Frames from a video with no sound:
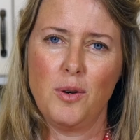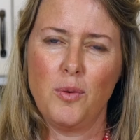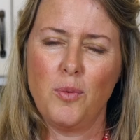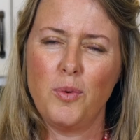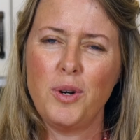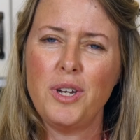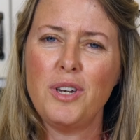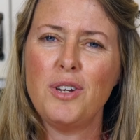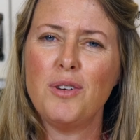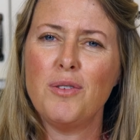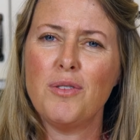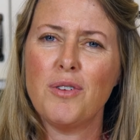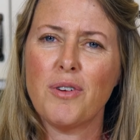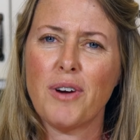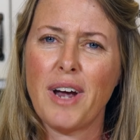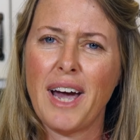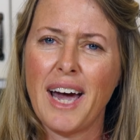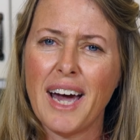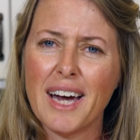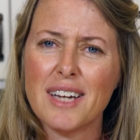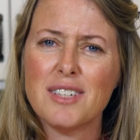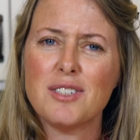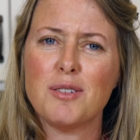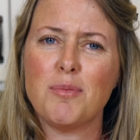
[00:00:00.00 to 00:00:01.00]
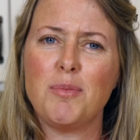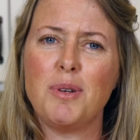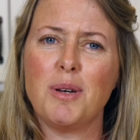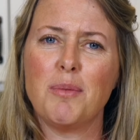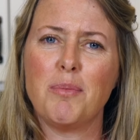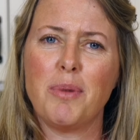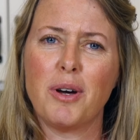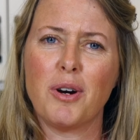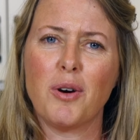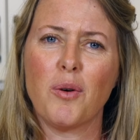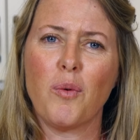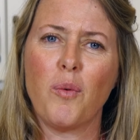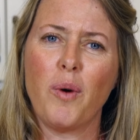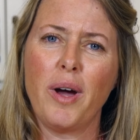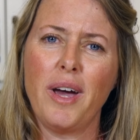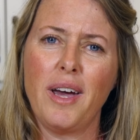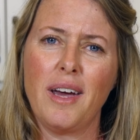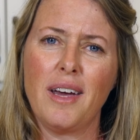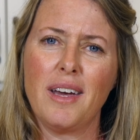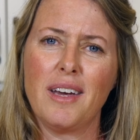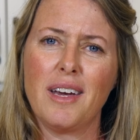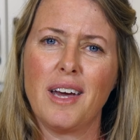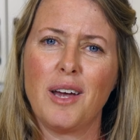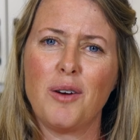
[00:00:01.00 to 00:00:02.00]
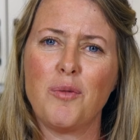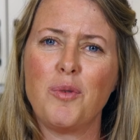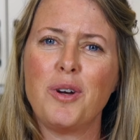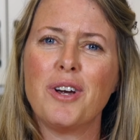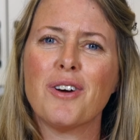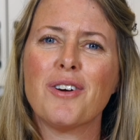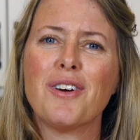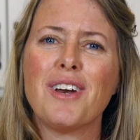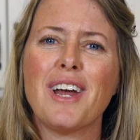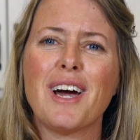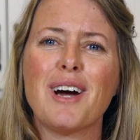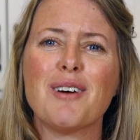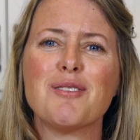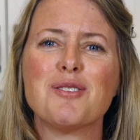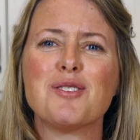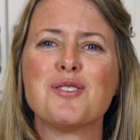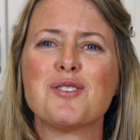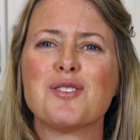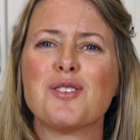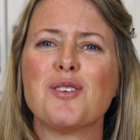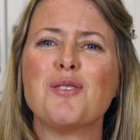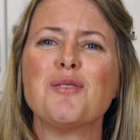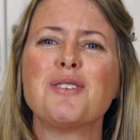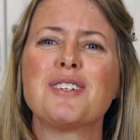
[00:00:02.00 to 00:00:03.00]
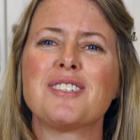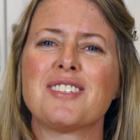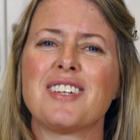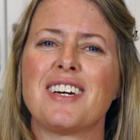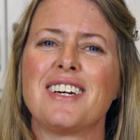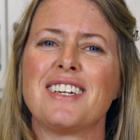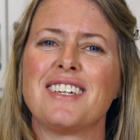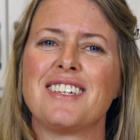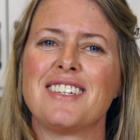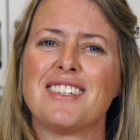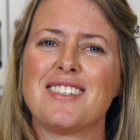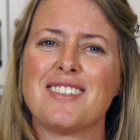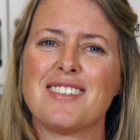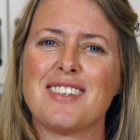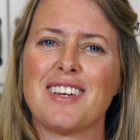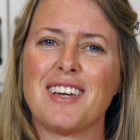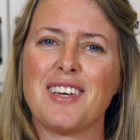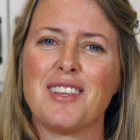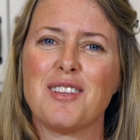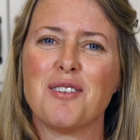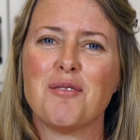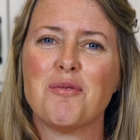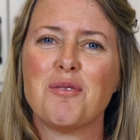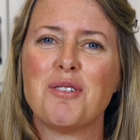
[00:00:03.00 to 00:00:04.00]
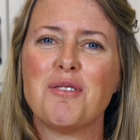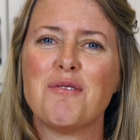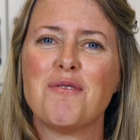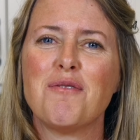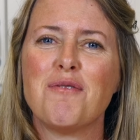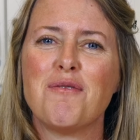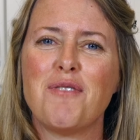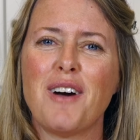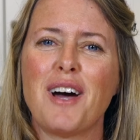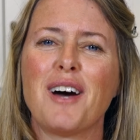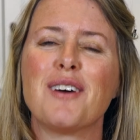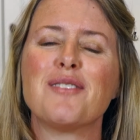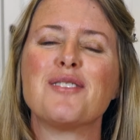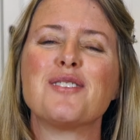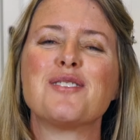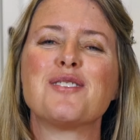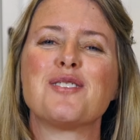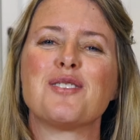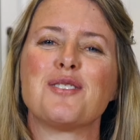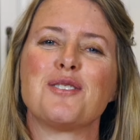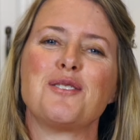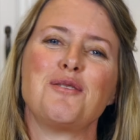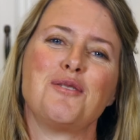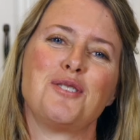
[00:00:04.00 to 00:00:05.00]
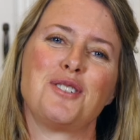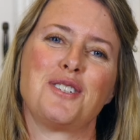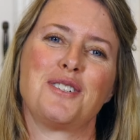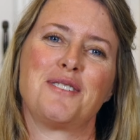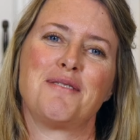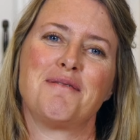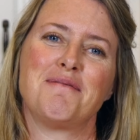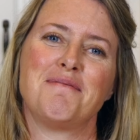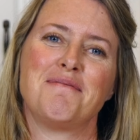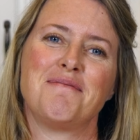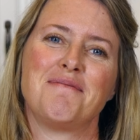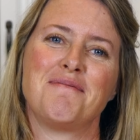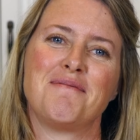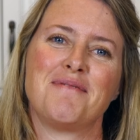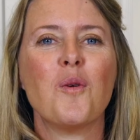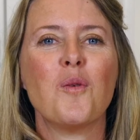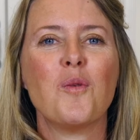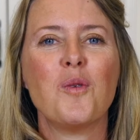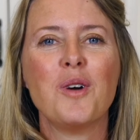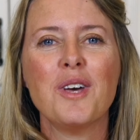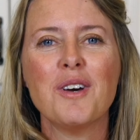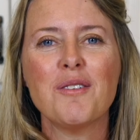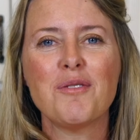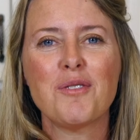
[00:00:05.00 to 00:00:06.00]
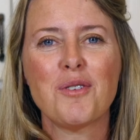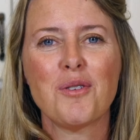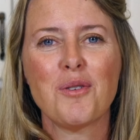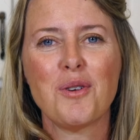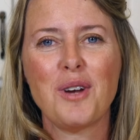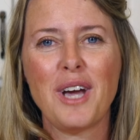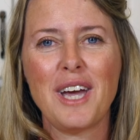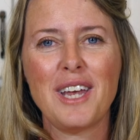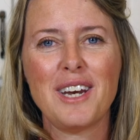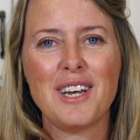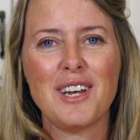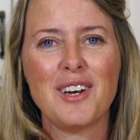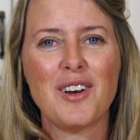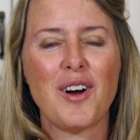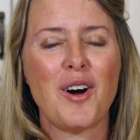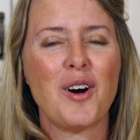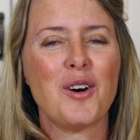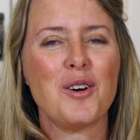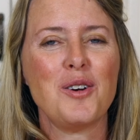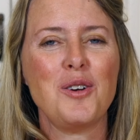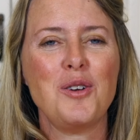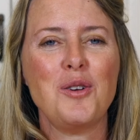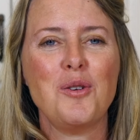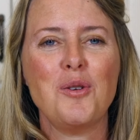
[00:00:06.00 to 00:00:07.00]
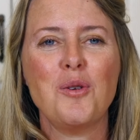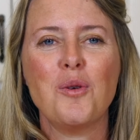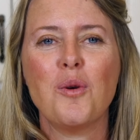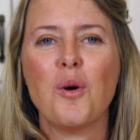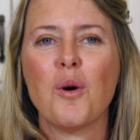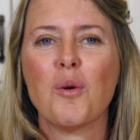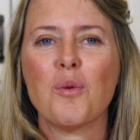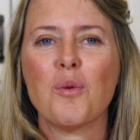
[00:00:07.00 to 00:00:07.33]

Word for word: We knew there had to be a better way, and we are now so excited to say that we've found the solution. We have created our new